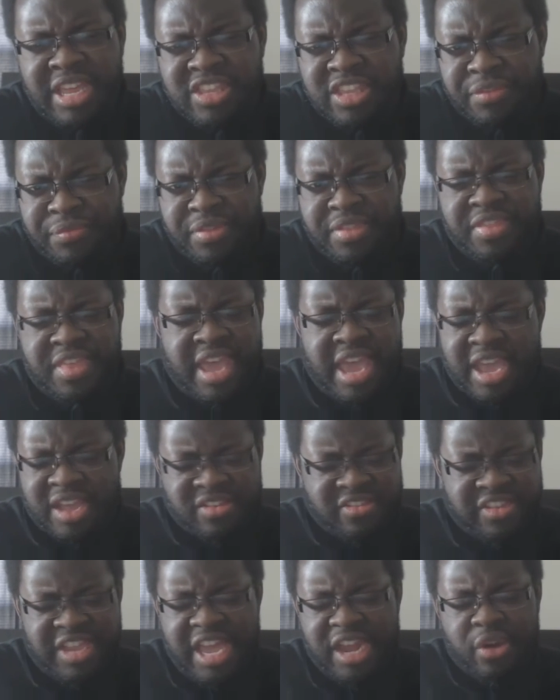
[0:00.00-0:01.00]
different
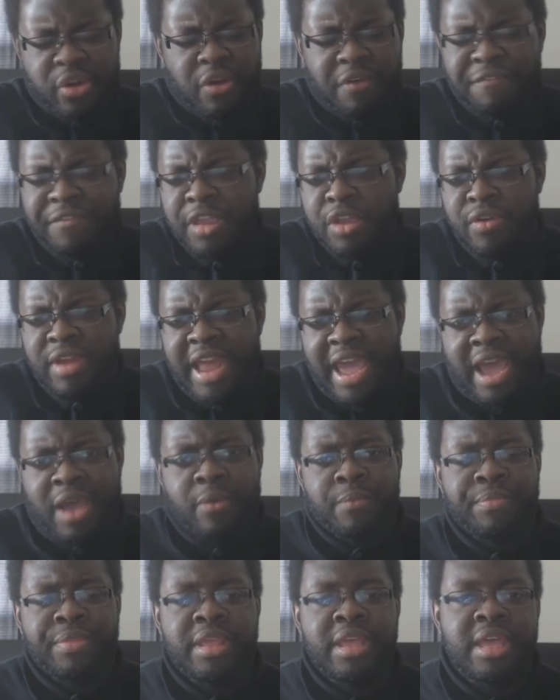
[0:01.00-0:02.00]
things. I don't know, figure it out.
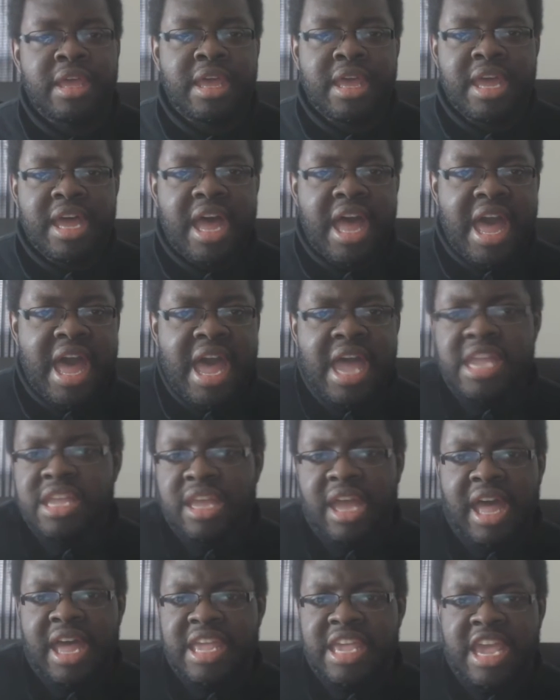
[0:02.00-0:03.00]
I
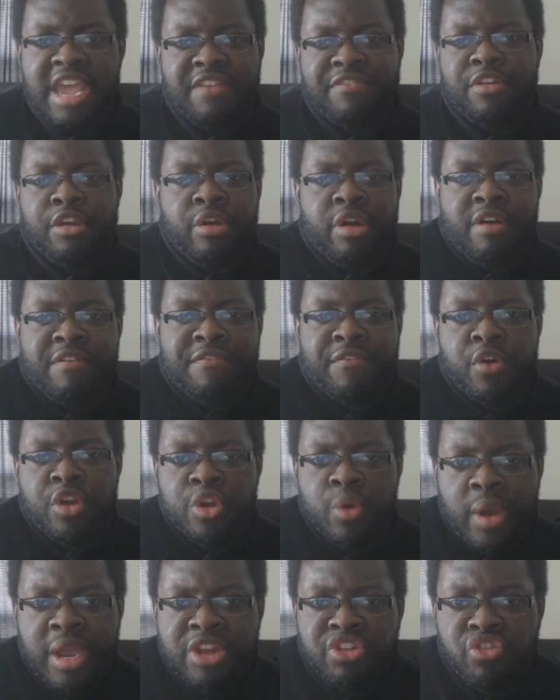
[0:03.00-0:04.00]
can't figure it out for
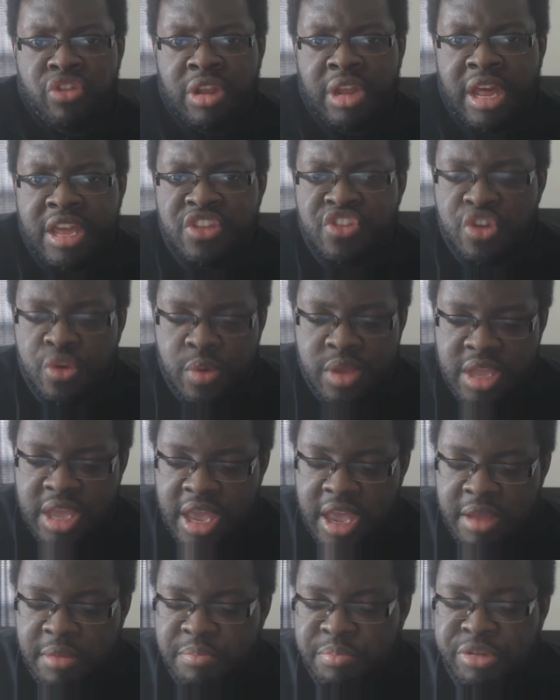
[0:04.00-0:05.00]
you. I actually like doing
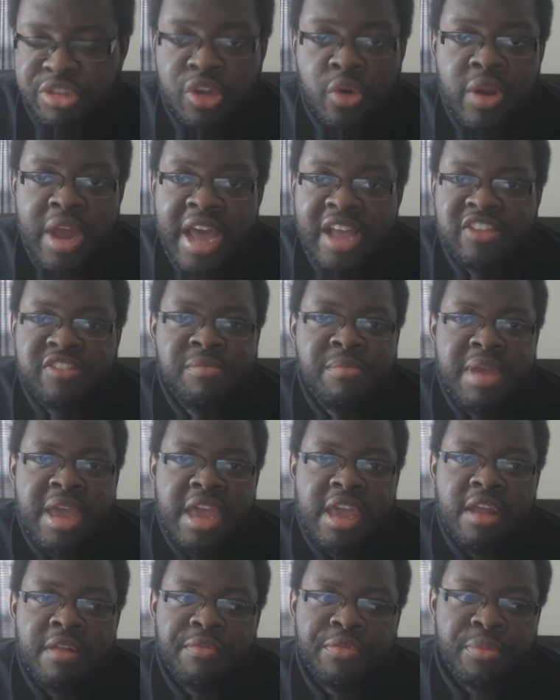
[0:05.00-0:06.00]
it. But don't ask
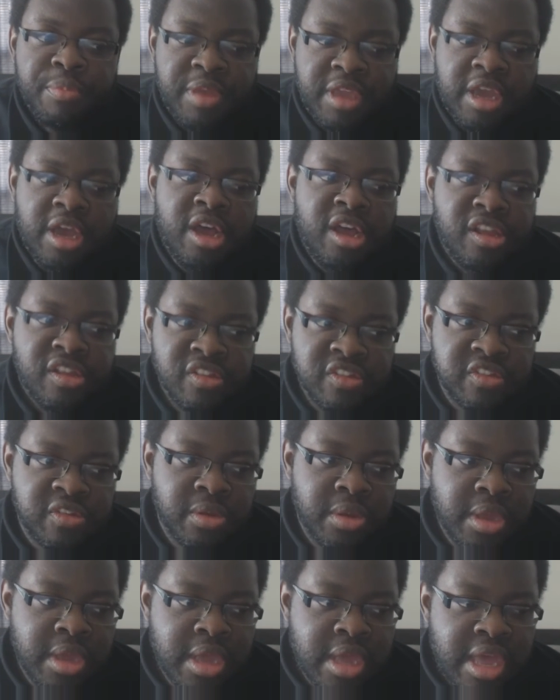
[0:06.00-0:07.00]
me because
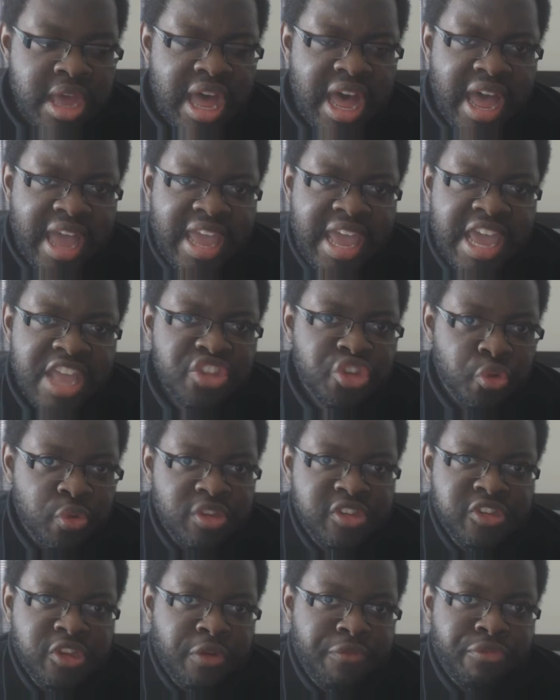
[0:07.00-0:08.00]
I hate doing
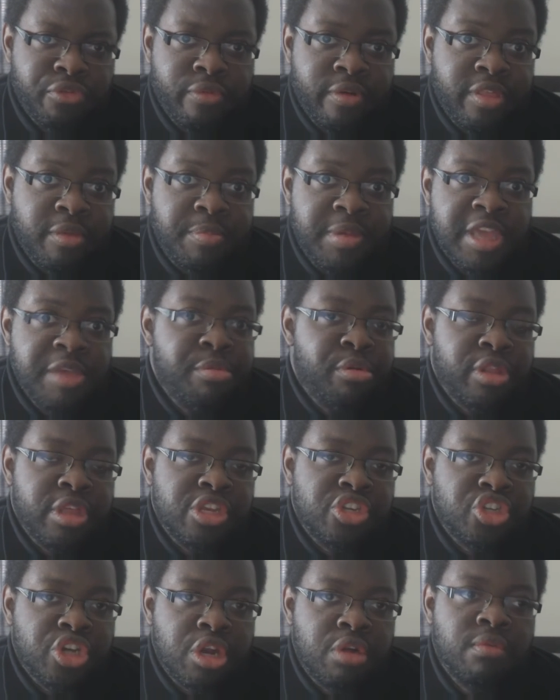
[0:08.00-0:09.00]
stuff for other people
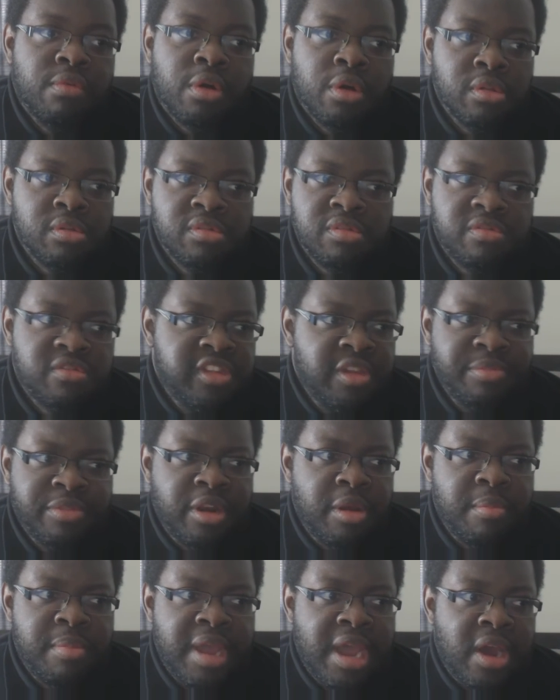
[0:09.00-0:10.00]
in general and something
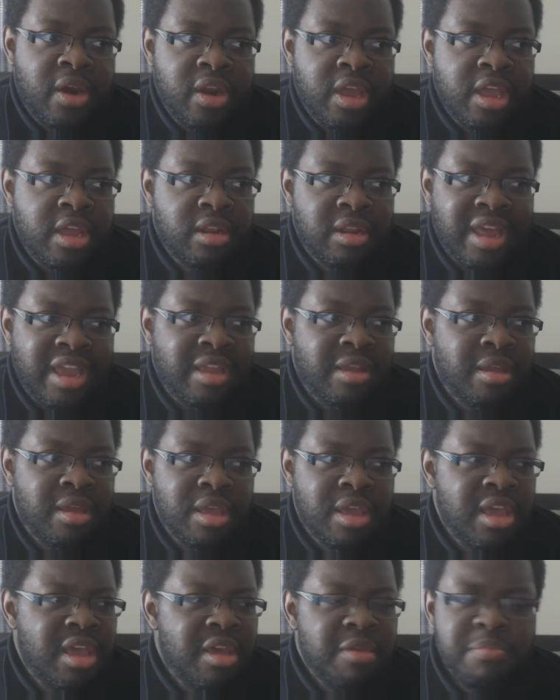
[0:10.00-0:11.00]
about it like
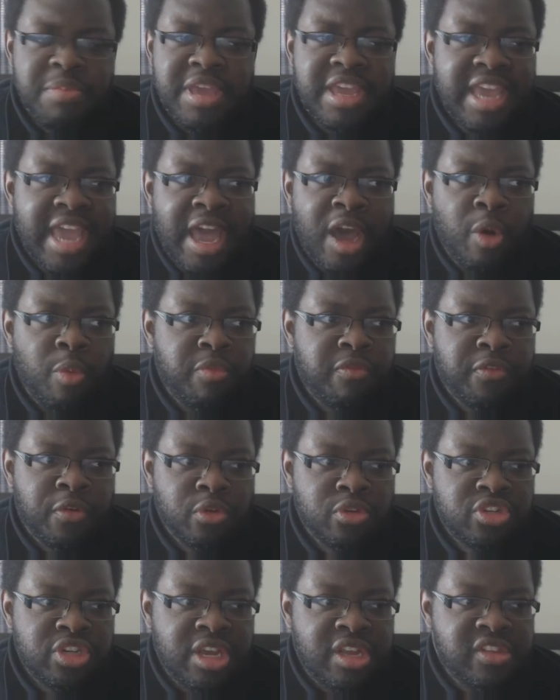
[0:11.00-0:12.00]
being
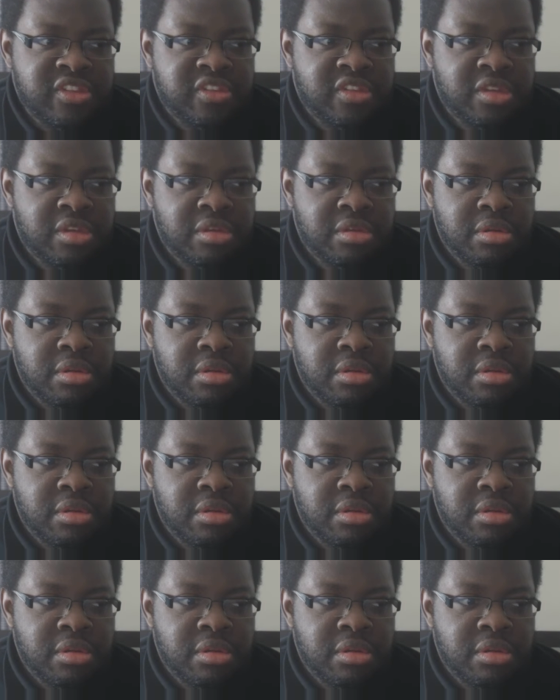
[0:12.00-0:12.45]
helpful just